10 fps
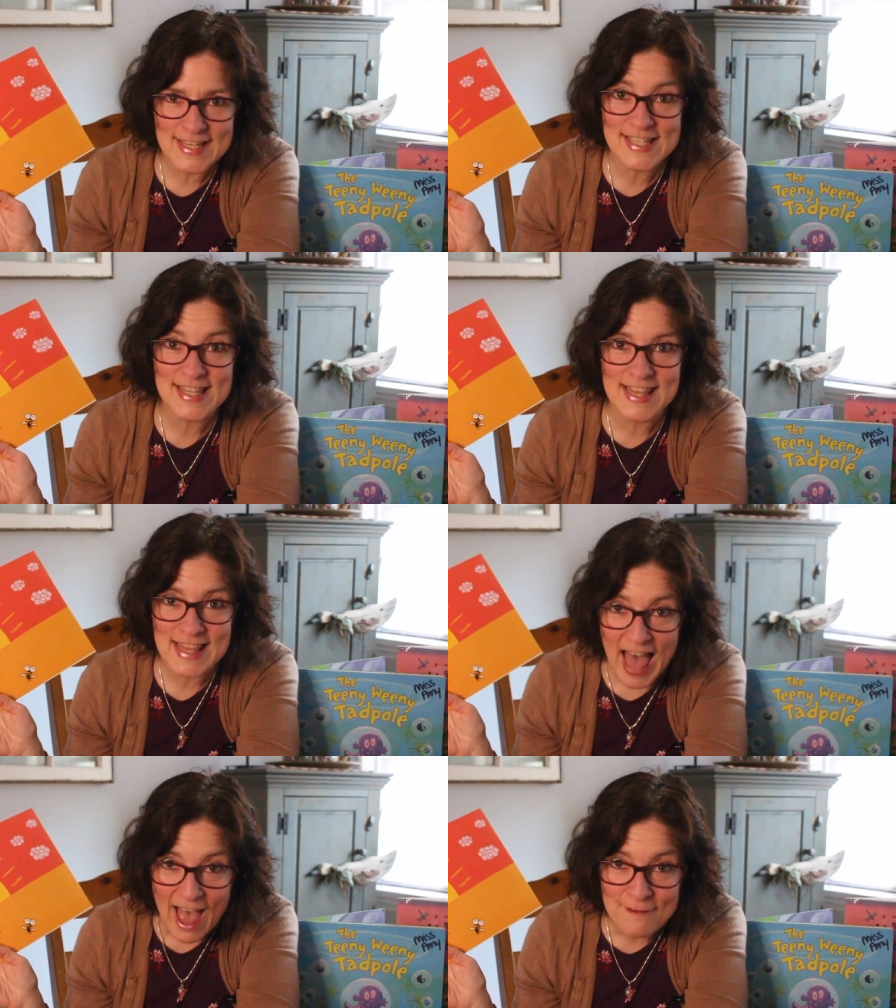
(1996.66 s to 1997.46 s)
is
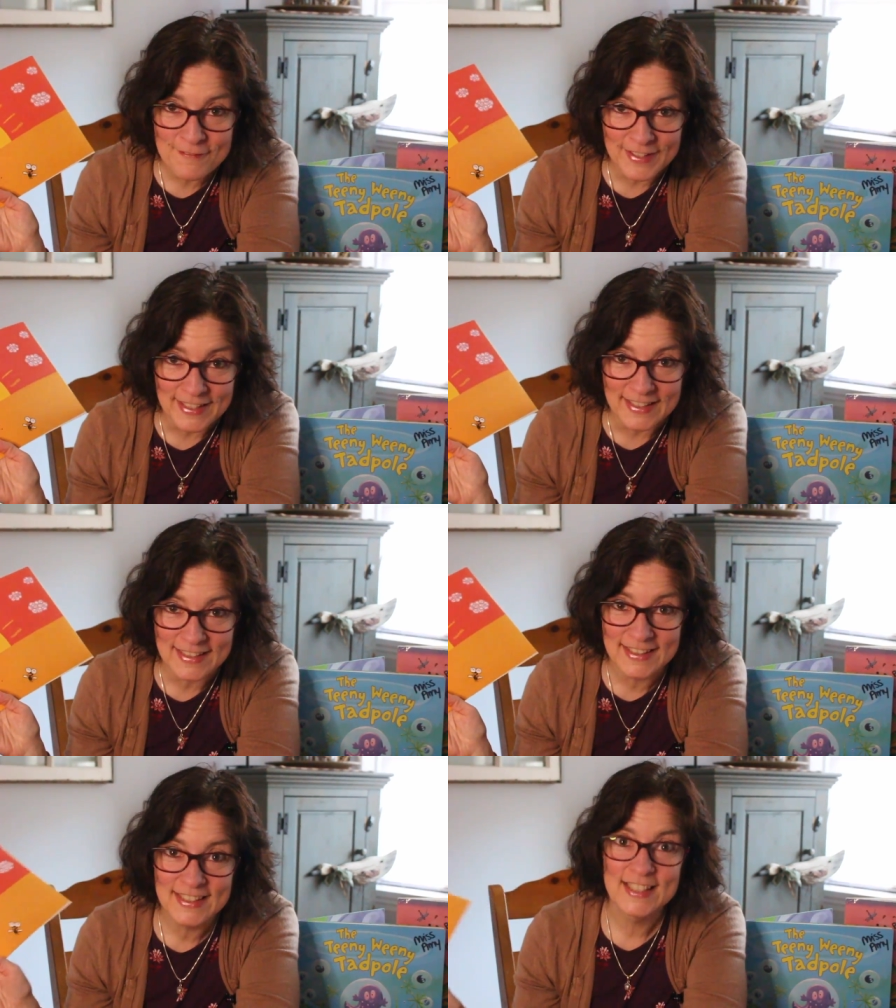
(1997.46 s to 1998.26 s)

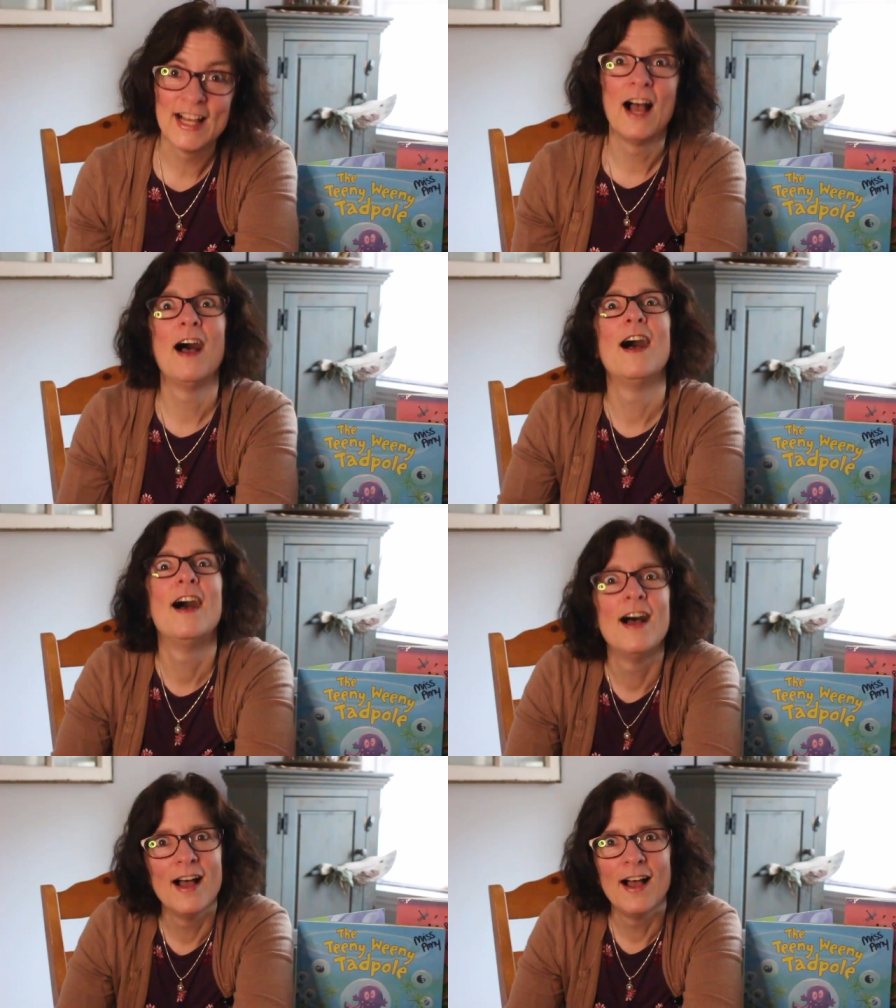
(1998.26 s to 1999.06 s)
laughing.
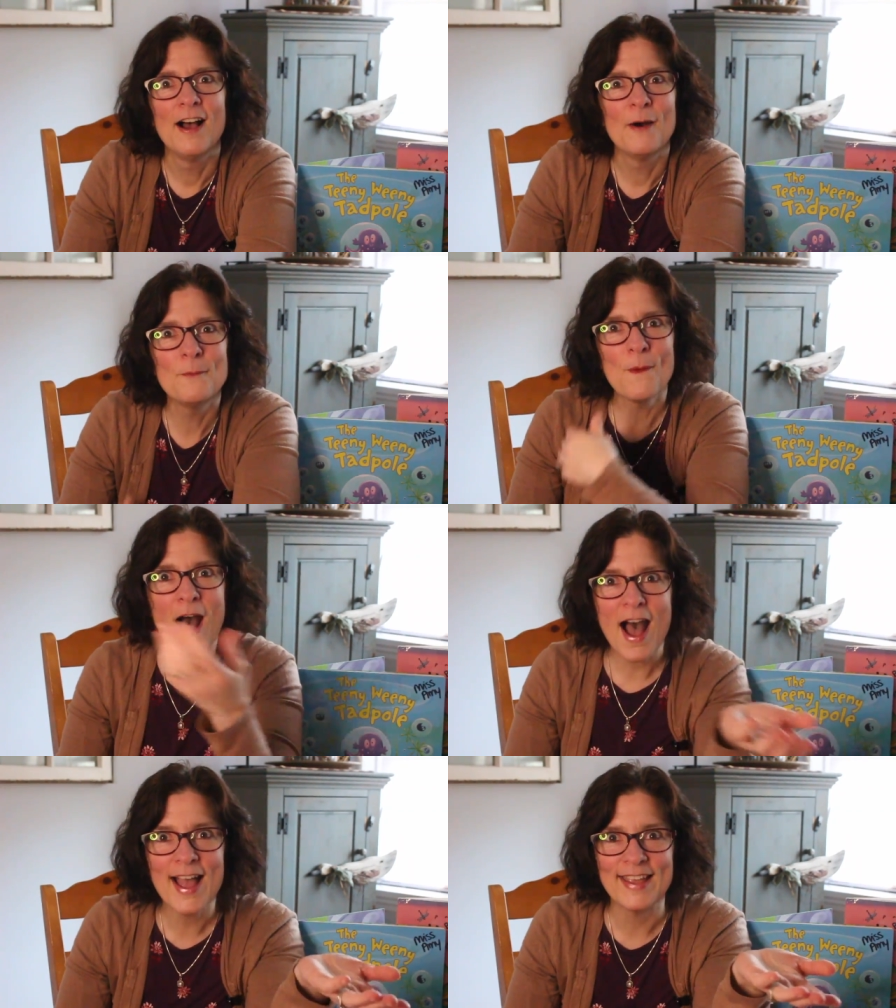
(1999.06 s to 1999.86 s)

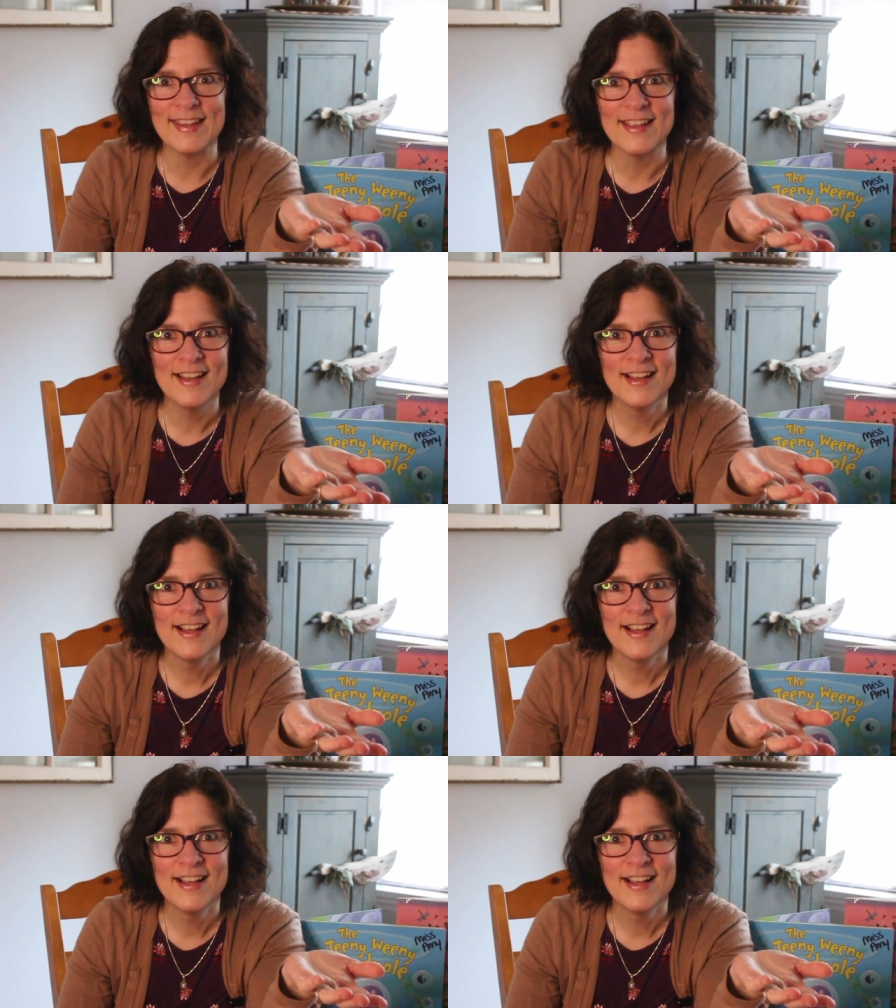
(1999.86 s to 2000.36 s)
Why?